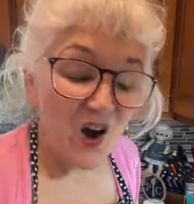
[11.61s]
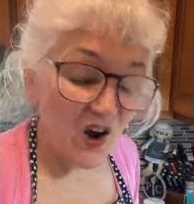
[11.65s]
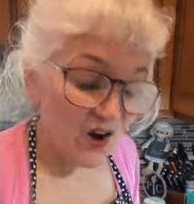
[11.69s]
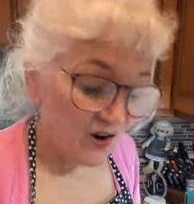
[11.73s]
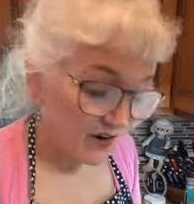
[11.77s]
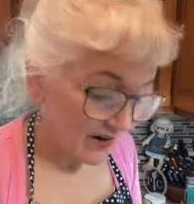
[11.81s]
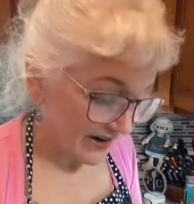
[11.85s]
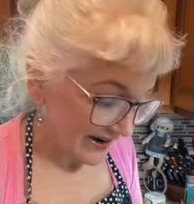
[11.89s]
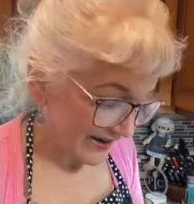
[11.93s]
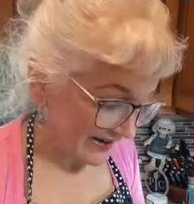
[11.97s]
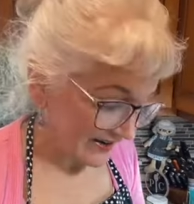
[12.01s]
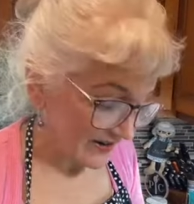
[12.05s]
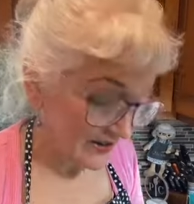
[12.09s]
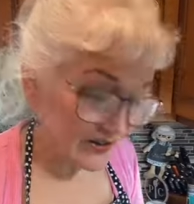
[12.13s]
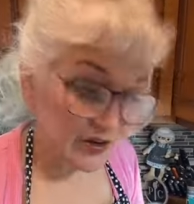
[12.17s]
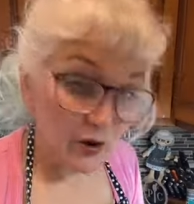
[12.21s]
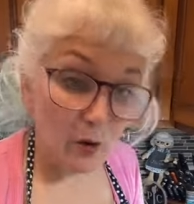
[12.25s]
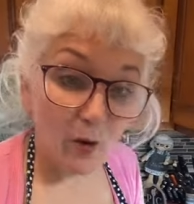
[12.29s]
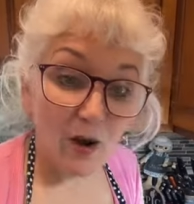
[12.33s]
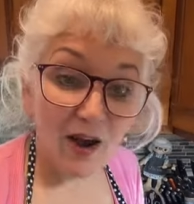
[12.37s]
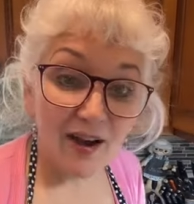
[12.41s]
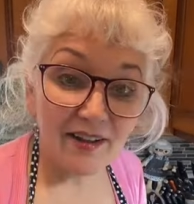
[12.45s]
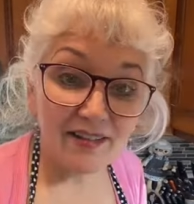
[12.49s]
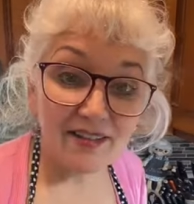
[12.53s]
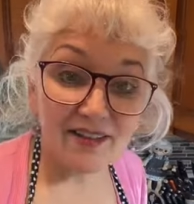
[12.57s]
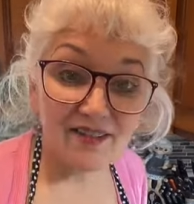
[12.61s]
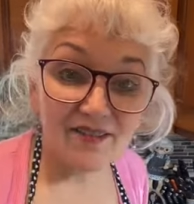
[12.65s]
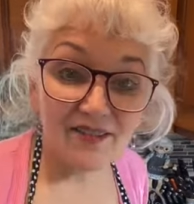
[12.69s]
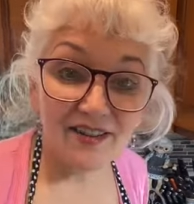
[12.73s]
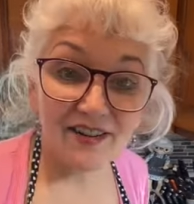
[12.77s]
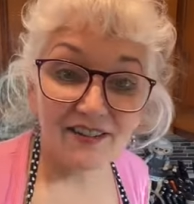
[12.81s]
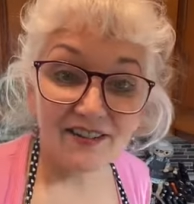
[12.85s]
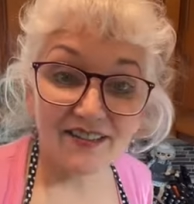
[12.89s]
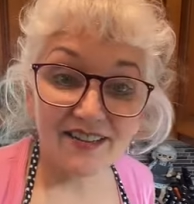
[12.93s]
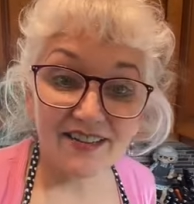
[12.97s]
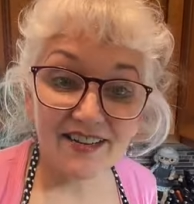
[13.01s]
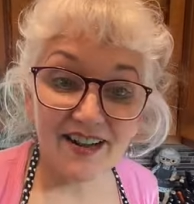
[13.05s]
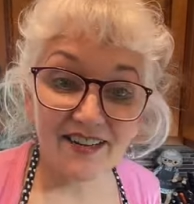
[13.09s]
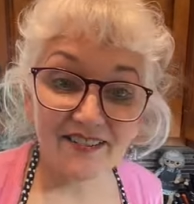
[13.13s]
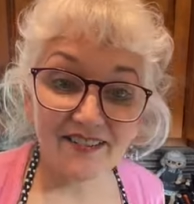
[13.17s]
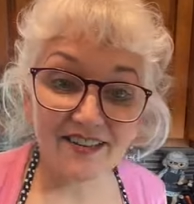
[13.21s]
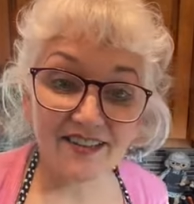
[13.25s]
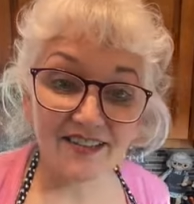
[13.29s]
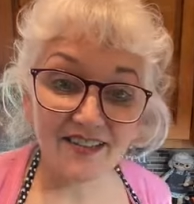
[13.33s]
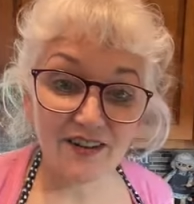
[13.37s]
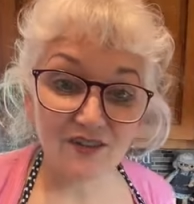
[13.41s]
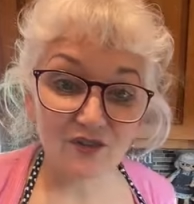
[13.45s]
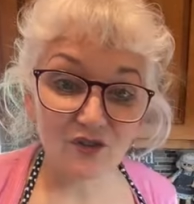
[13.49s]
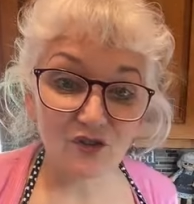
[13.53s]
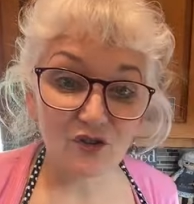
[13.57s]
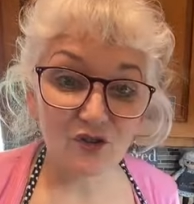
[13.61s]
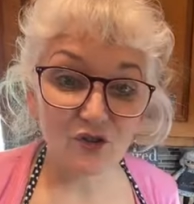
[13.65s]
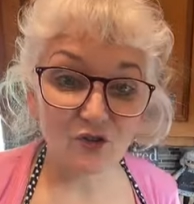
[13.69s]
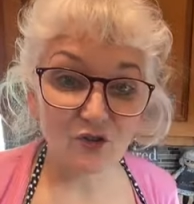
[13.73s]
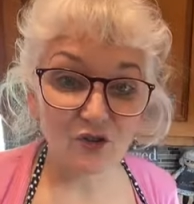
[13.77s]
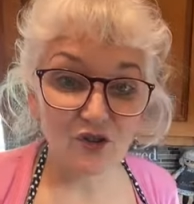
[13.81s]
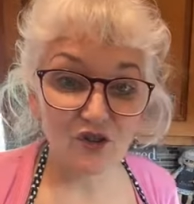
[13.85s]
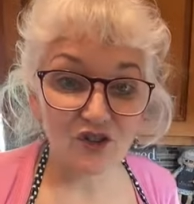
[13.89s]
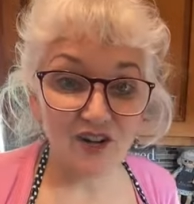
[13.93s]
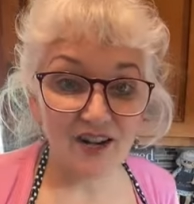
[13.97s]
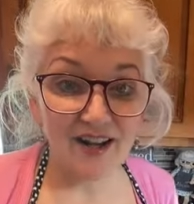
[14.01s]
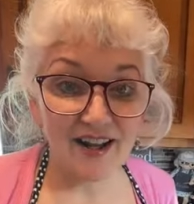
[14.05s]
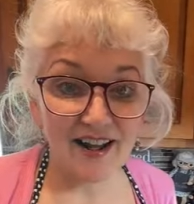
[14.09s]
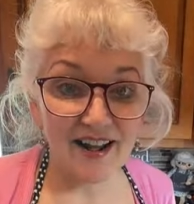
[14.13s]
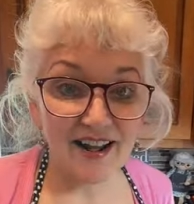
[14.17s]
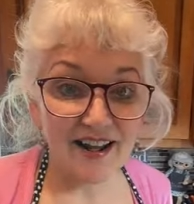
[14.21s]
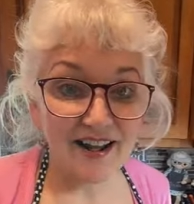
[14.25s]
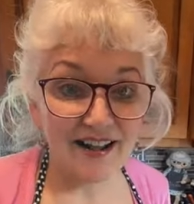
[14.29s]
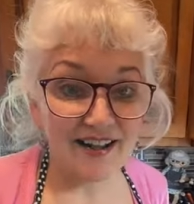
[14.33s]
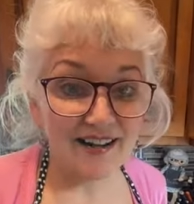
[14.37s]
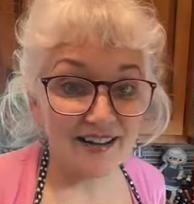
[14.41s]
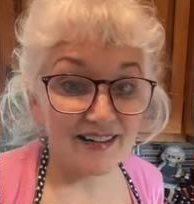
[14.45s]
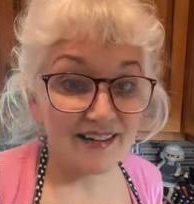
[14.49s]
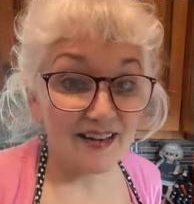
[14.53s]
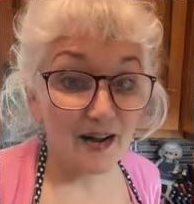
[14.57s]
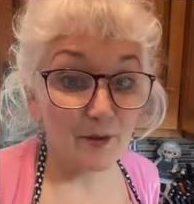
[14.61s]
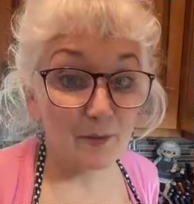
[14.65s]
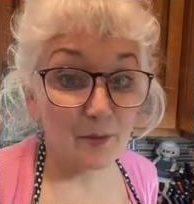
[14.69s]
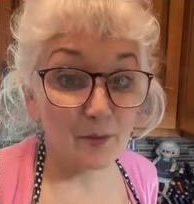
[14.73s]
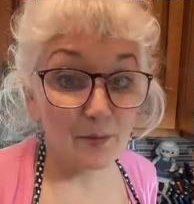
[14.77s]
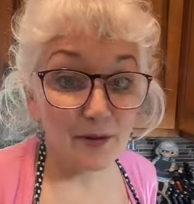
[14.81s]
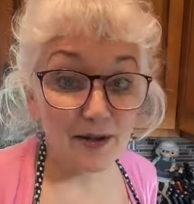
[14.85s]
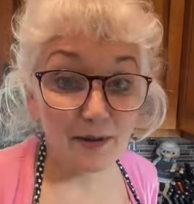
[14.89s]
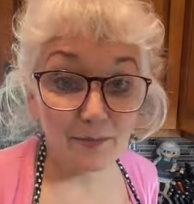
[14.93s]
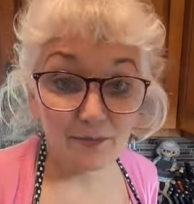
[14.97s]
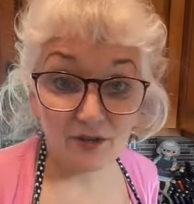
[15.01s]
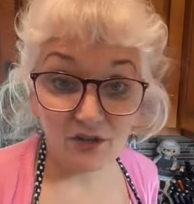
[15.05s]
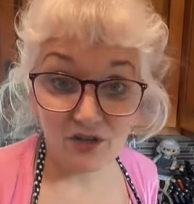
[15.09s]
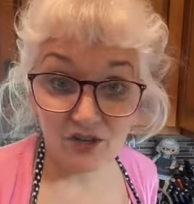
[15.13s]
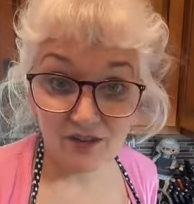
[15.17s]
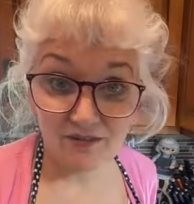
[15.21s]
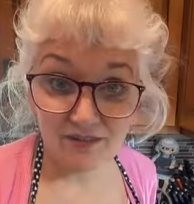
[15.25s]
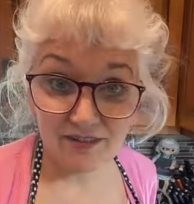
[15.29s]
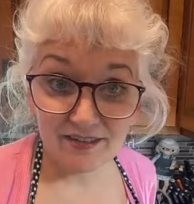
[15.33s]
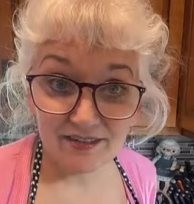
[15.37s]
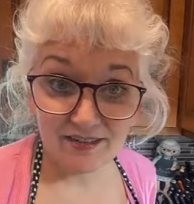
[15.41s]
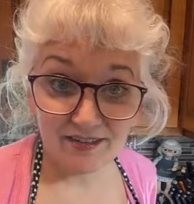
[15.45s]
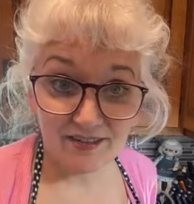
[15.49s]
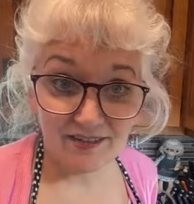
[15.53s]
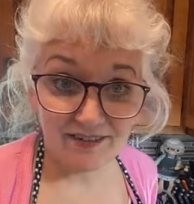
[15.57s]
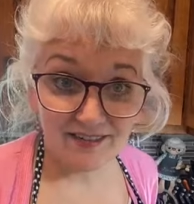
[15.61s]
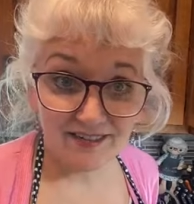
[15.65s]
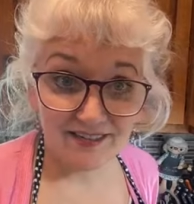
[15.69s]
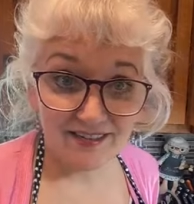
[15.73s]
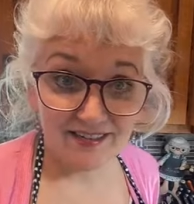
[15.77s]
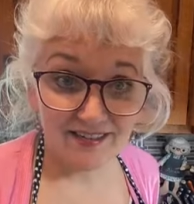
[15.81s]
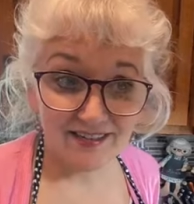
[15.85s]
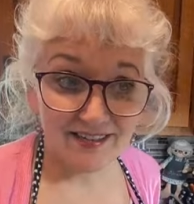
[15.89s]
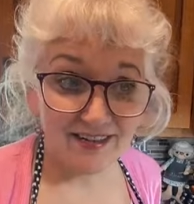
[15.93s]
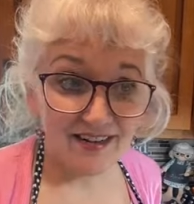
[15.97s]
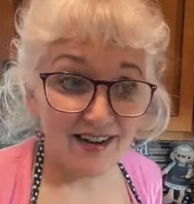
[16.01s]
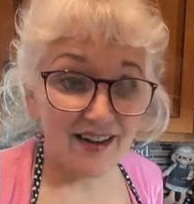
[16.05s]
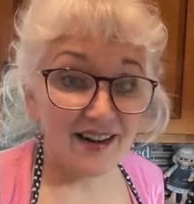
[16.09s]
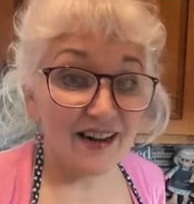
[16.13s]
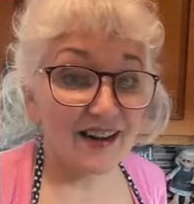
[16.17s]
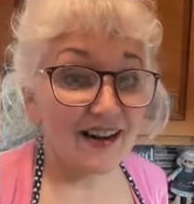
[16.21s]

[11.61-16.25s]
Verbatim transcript: All right, so I live here in Southeast Coastal Georgia and I'm a Pampered Chef Consultant.